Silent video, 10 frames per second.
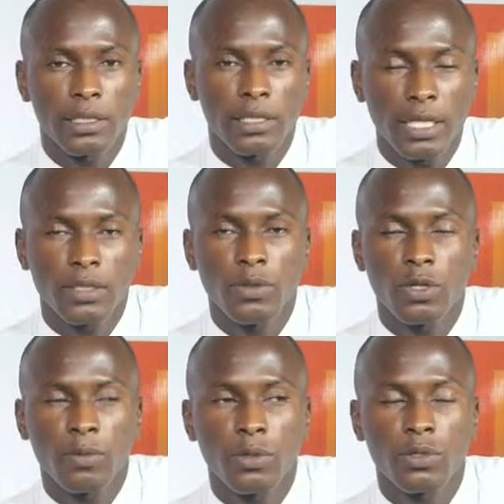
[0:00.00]
guest
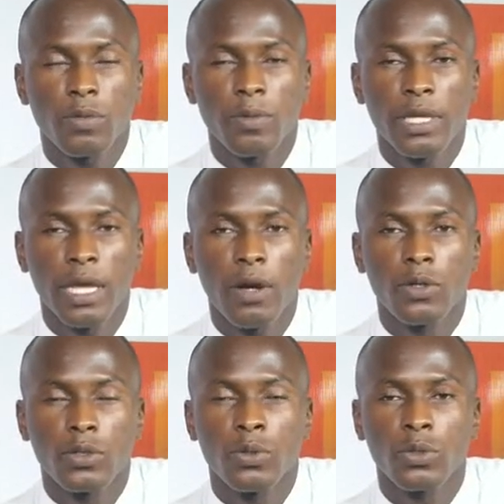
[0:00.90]
who's supposed to be here,
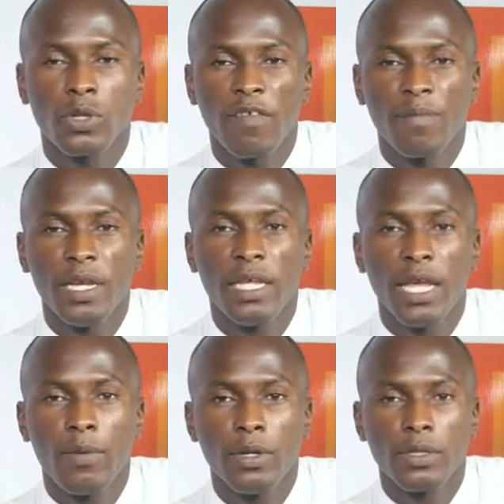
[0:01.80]
also who should have been
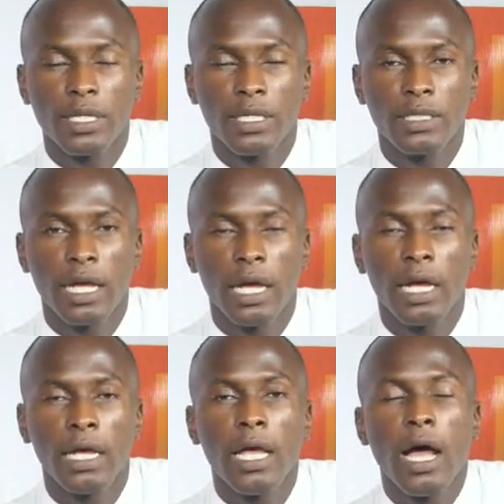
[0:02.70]
here with us, that is
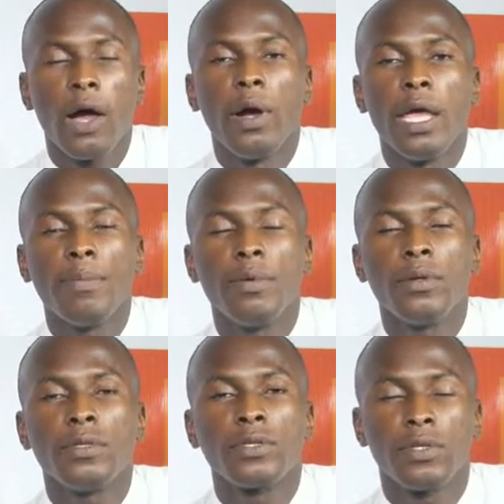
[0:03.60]
our
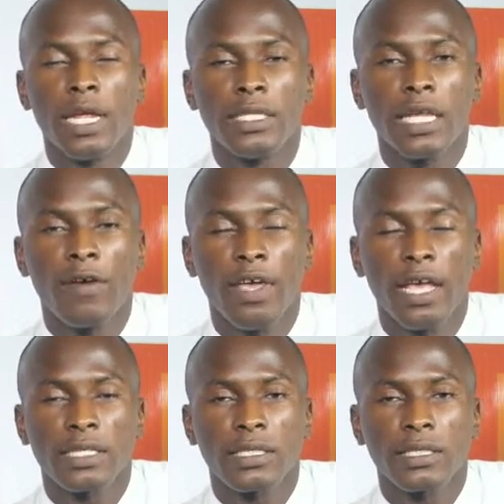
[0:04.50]
able Students
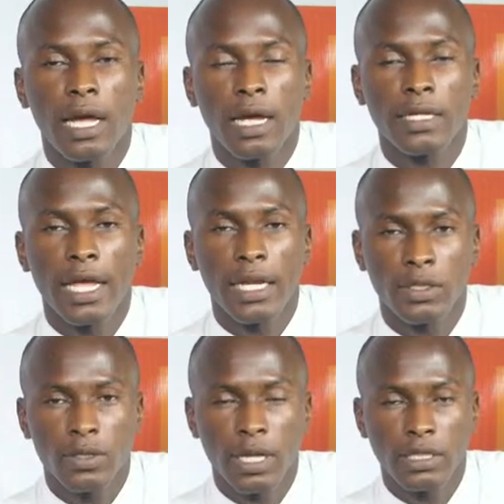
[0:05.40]
Affairs
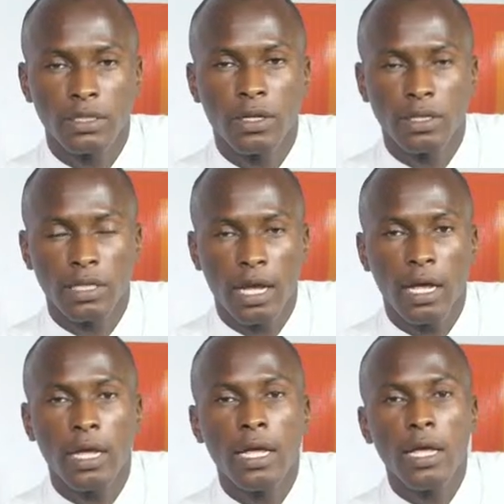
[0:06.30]
Director, that is Dr.